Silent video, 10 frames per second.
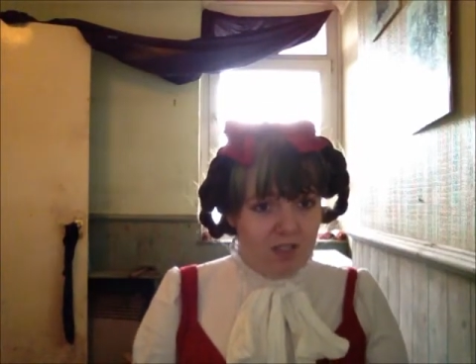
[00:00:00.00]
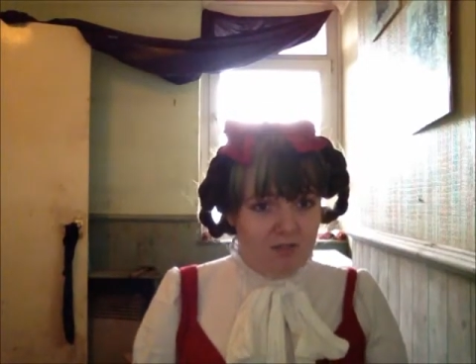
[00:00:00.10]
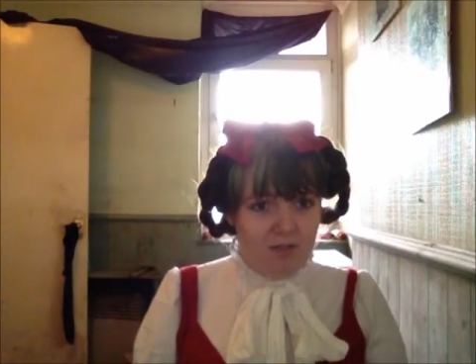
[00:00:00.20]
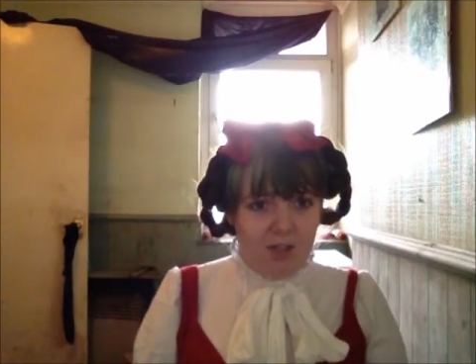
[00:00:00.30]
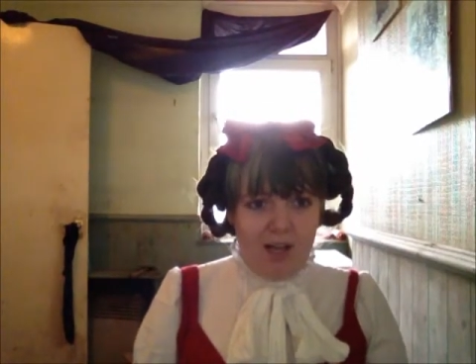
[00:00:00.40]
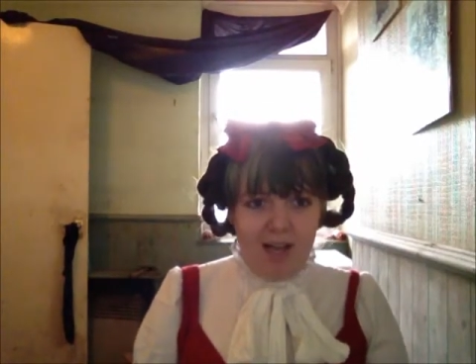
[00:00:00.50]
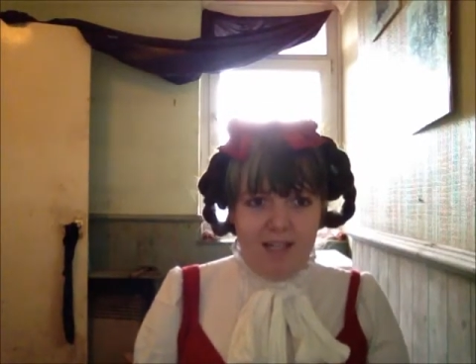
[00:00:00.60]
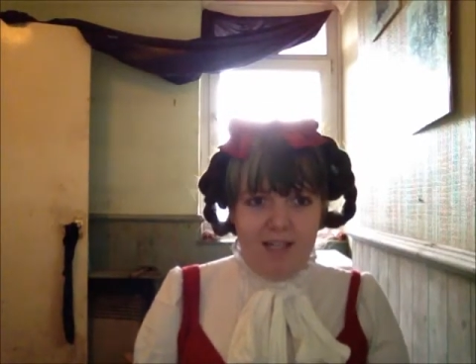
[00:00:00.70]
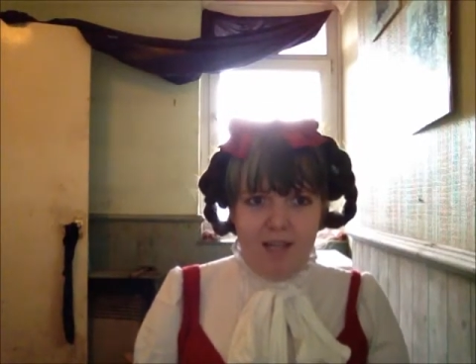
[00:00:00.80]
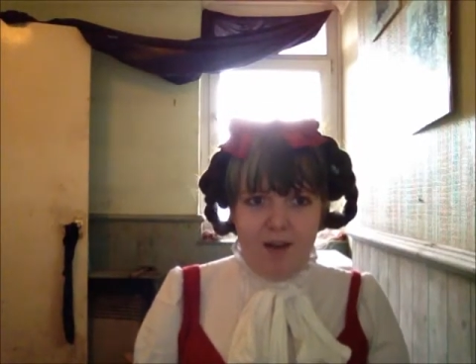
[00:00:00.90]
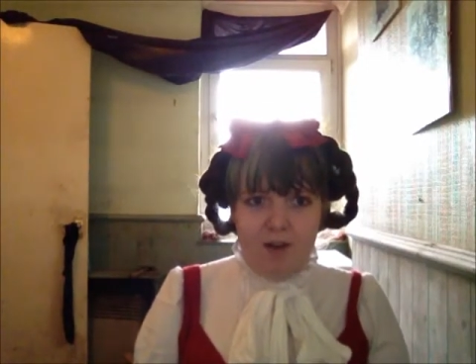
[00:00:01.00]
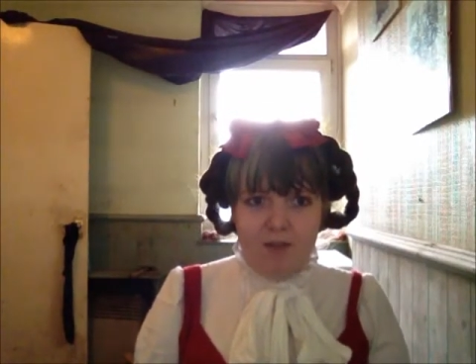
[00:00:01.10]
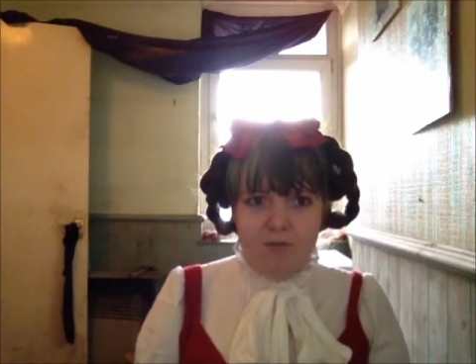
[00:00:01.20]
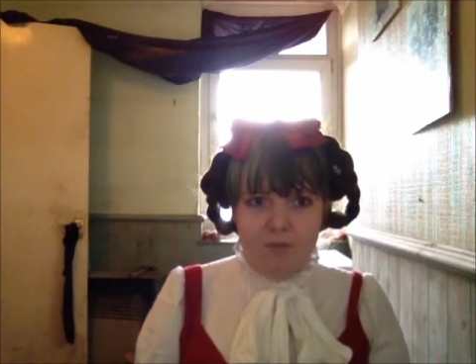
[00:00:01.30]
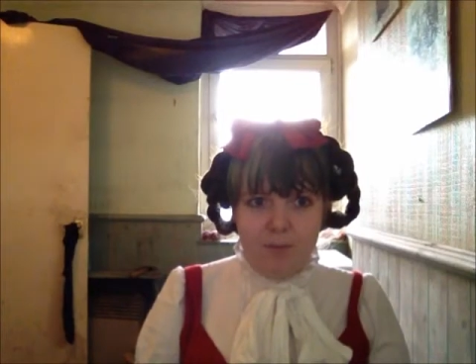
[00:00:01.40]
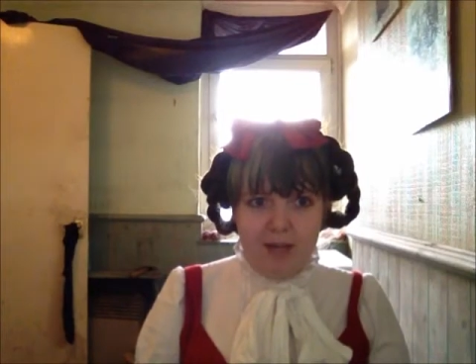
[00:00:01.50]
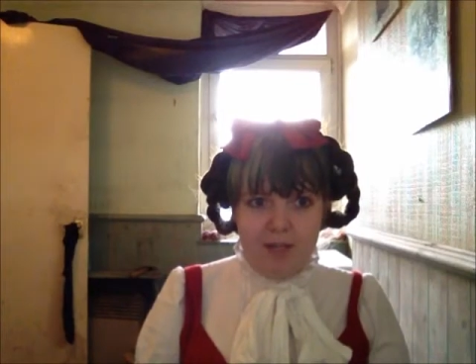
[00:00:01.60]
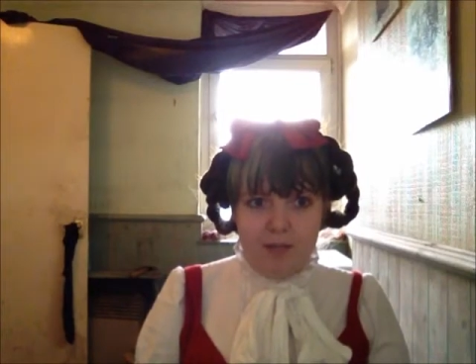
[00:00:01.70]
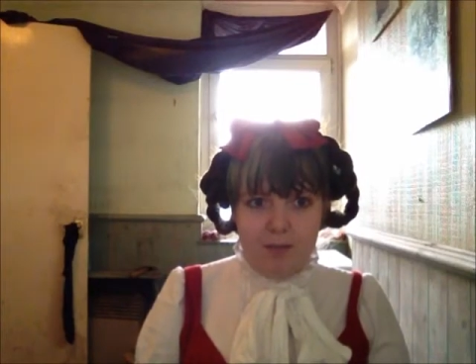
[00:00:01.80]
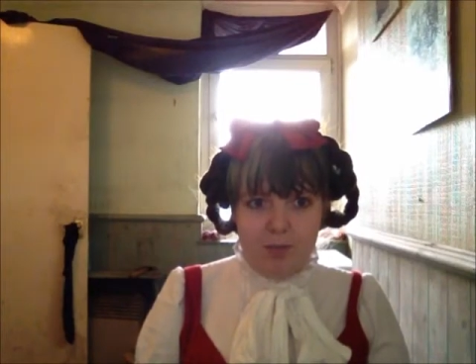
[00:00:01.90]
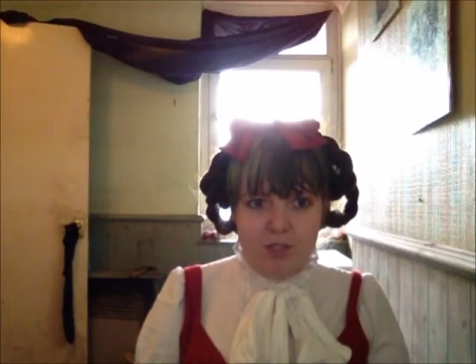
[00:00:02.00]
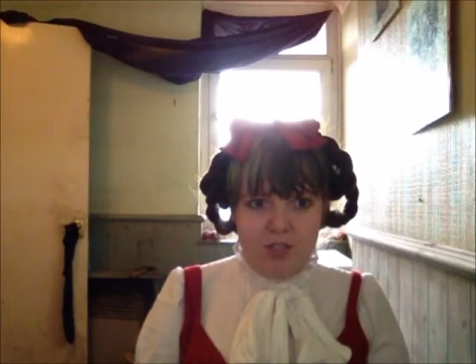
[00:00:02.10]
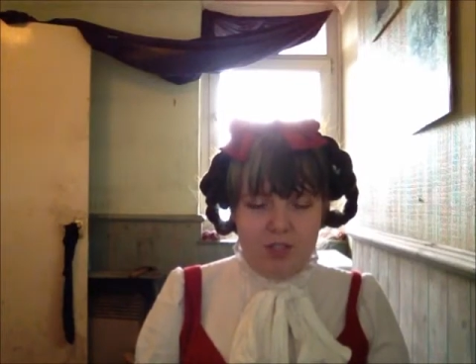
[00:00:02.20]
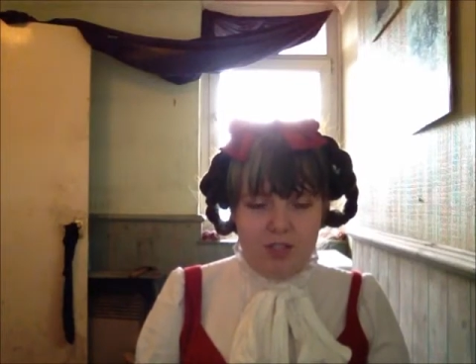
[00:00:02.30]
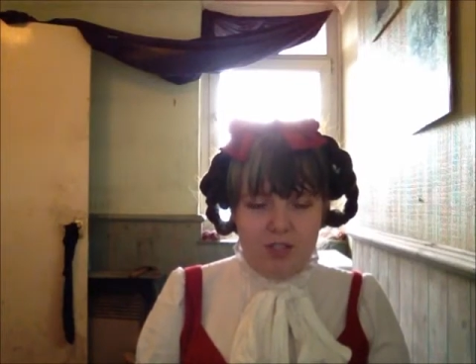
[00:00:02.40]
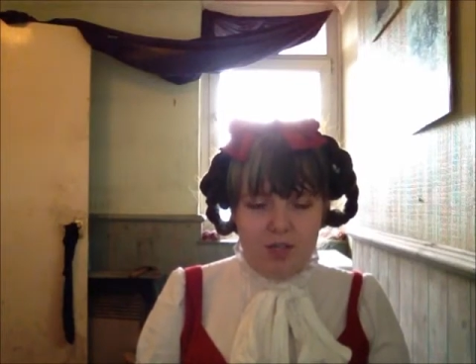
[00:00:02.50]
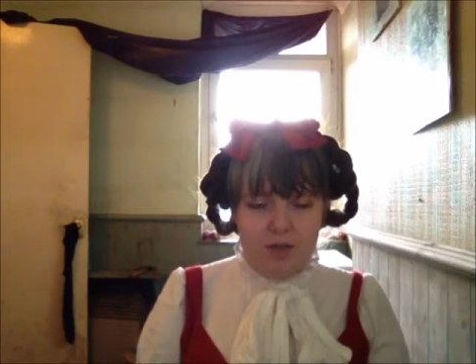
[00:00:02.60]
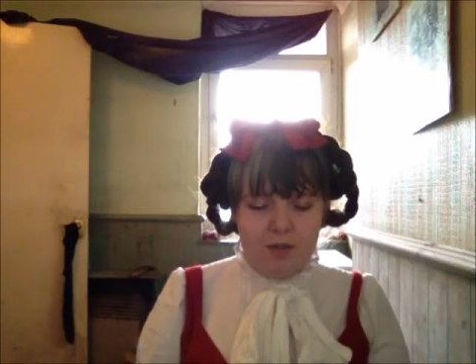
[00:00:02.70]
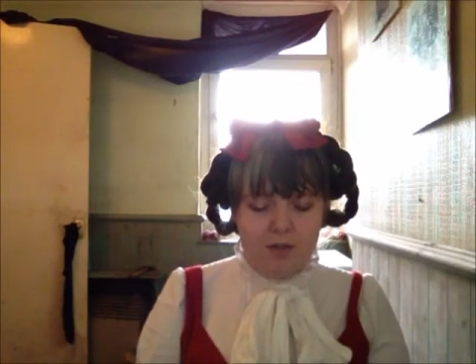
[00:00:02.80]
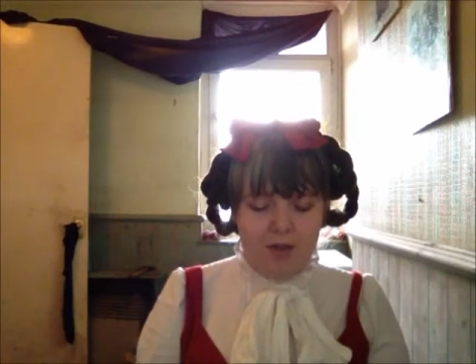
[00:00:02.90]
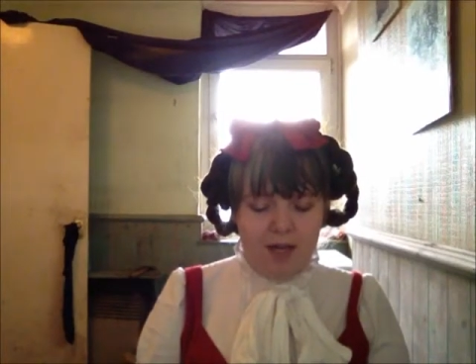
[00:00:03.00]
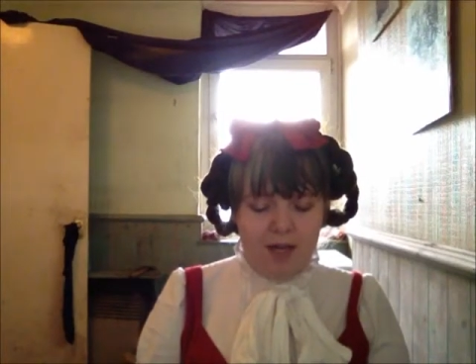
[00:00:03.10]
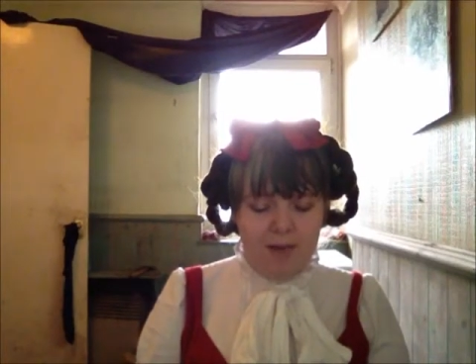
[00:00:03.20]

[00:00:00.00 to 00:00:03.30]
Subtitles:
For any of my watchers who